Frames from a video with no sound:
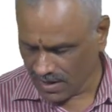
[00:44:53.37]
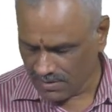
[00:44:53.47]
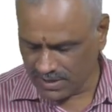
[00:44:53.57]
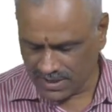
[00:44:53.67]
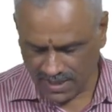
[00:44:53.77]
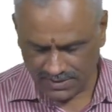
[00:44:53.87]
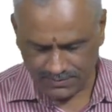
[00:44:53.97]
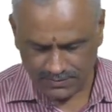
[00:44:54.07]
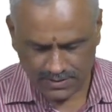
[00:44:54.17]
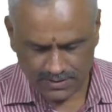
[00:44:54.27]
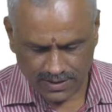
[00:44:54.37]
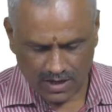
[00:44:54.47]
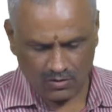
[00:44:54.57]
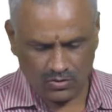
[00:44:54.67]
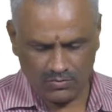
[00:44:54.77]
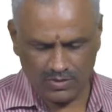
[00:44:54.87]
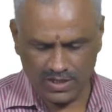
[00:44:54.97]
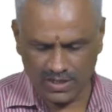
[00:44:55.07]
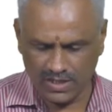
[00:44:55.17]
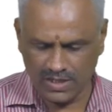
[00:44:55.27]
But then how do we
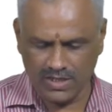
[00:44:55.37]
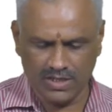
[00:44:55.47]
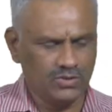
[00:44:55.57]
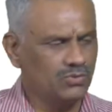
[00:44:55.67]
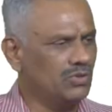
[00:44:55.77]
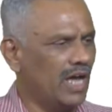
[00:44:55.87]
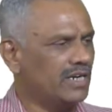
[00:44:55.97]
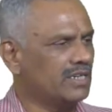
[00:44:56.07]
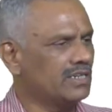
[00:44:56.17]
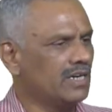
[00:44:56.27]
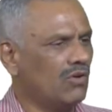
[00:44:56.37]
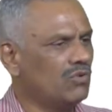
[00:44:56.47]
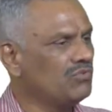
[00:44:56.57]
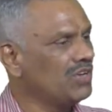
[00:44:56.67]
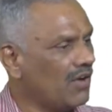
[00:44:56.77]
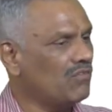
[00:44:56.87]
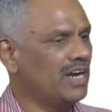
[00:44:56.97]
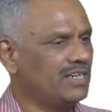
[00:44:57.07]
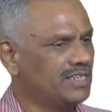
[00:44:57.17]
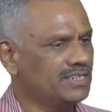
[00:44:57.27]
do that? How do we
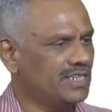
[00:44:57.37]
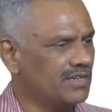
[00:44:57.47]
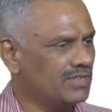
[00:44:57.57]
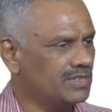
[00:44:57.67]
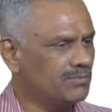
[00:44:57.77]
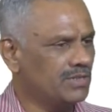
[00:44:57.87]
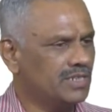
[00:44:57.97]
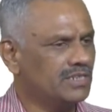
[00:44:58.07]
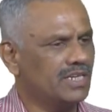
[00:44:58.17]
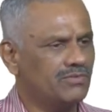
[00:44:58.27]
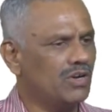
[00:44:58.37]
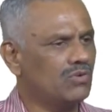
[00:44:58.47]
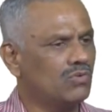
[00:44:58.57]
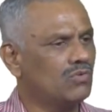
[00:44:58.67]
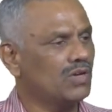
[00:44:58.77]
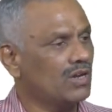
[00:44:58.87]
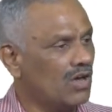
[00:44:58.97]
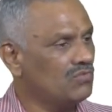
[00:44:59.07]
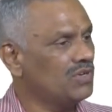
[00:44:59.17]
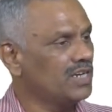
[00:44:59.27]
avoid this irreversibility? Then we have to go for
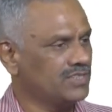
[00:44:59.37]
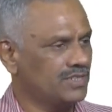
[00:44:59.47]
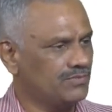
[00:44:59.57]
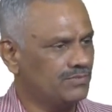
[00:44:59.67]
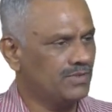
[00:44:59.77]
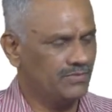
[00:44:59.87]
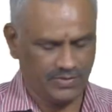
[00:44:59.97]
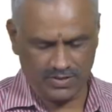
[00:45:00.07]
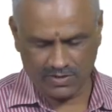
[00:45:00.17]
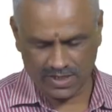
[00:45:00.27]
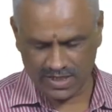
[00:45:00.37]
configuration of feed water